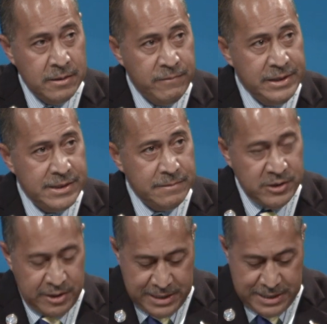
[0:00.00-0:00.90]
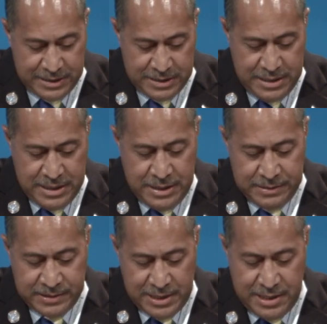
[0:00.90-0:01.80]
Recent genetic
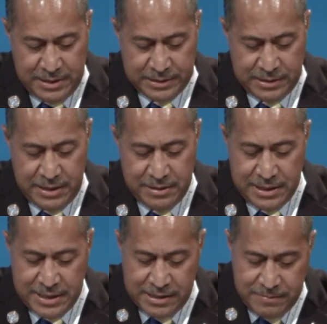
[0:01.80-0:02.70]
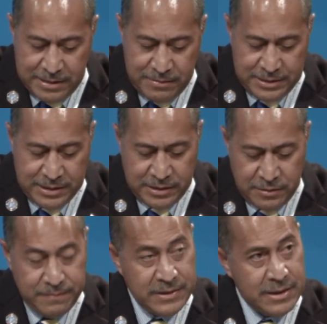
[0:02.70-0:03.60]
studies indicate that this is
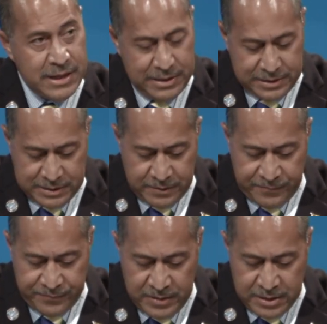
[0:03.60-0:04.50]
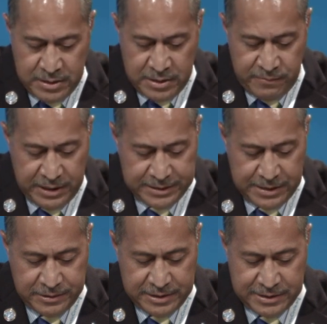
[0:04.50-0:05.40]
not the case.
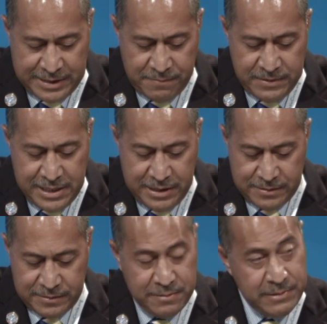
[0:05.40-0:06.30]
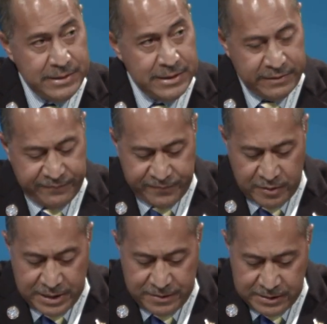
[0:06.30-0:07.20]
Research is now needed to
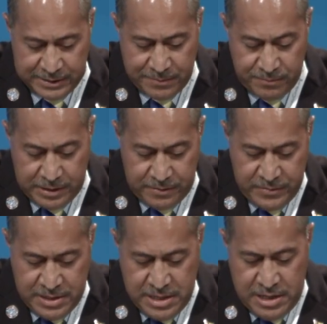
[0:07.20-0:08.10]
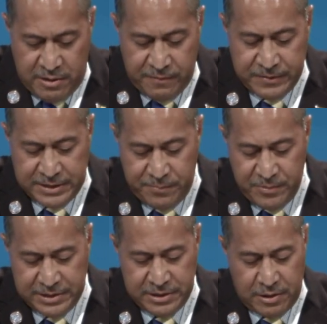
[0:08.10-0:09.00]
identify the number of
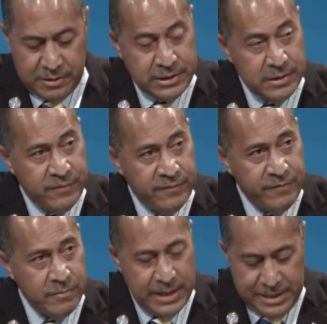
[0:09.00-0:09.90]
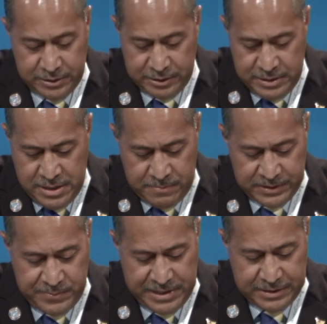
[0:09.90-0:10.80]
separate stocks for each
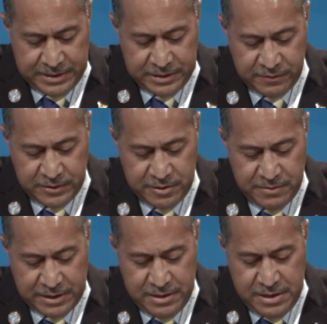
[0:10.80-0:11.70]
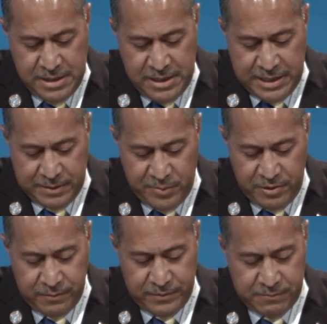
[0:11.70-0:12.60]
species of tuna and
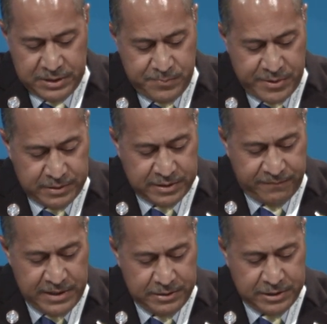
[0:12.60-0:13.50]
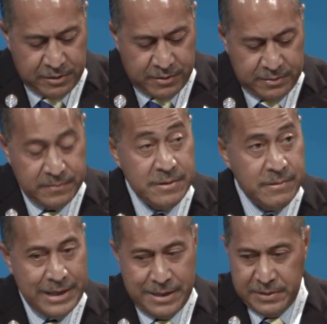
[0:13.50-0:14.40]
model the response of each stock
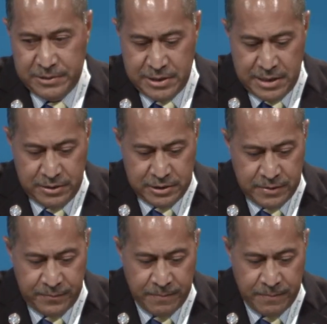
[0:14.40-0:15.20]
to climate change.